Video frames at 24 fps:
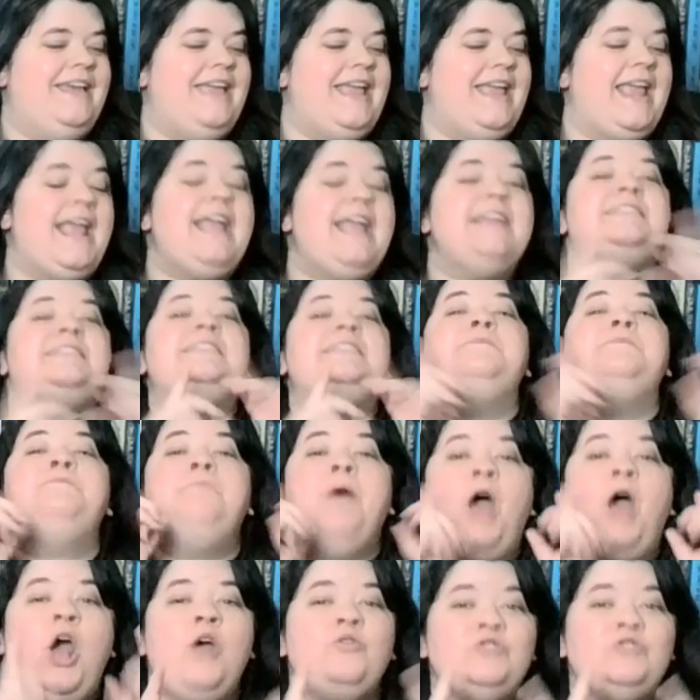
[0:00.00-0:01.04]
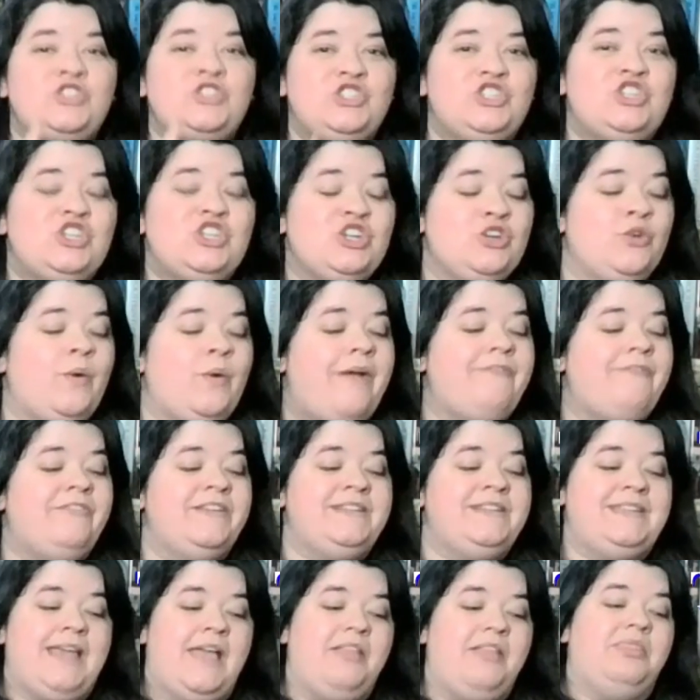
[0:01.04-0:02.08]
He's supposed to,
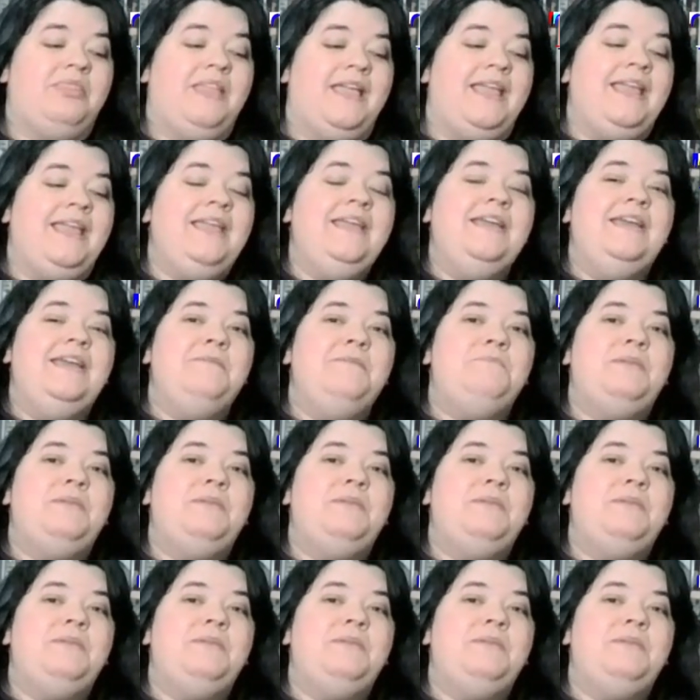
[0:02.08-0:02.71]
evidently,